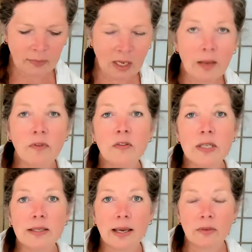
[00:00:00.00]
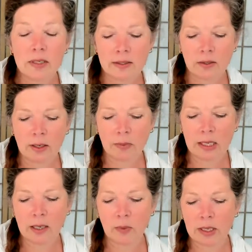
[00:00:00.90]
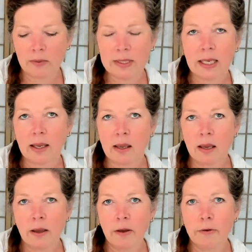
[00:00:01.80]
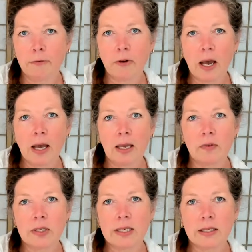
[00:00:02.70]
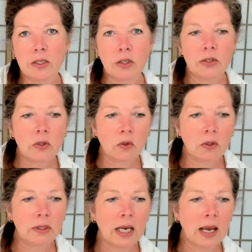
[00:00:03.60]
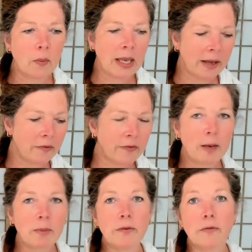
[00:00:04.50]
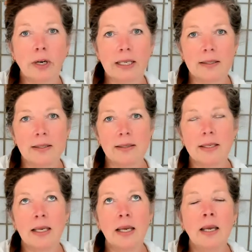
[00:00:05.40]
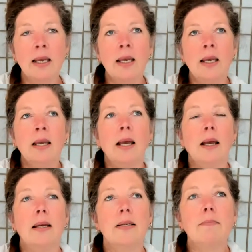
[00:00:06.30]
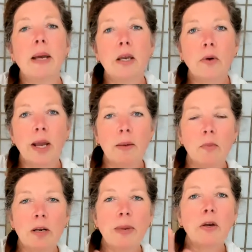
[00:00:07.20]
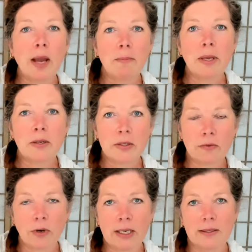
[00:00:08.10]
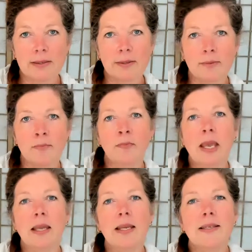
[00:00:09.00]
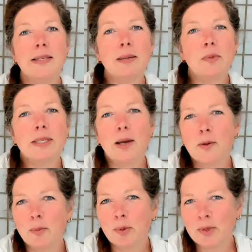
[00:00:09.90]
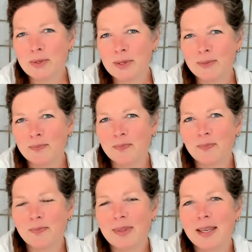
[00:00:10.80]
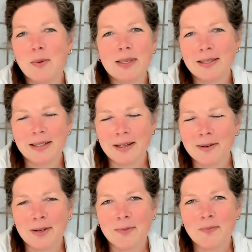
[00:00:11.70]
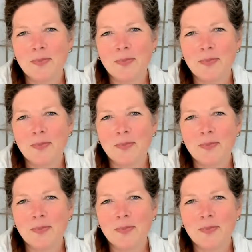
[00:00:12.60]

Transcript: I'm 57. So I'm thinking when I was like 5 or 6 years old, we had family friends. One of my grandmother's friends, and his name was Uncle Bruce. He wasn't an uncle.